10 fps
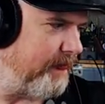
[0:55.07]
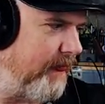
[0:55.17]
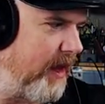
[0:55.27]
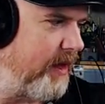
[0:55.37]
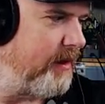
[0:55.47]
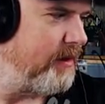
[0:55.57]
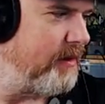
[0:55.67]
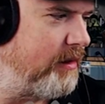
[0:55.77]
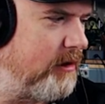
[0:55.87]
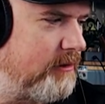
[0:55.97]

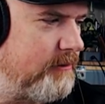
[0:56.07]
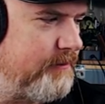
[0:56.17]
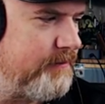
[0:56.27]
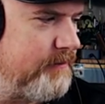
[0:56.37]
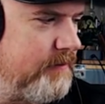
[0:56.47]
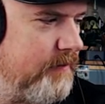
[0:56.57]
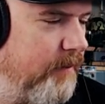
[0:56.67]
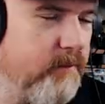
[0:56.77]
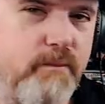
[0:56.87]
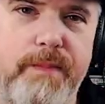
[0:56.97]

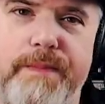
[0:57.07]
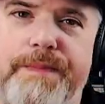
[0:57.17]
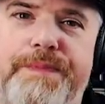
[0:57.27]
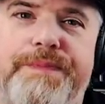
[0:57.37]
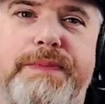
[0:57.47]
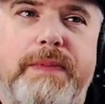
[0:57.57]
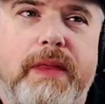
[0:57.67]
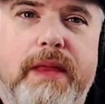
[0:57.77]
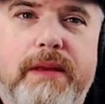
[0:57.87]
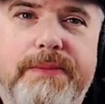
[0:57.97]

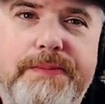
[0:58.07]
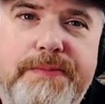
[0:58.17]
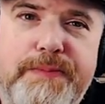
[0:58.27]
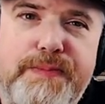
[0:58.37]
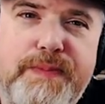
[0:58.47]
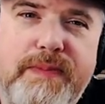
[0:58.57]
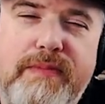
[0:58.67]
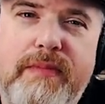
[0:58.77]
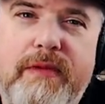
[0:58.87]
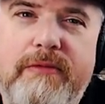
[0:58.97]
(not speaking)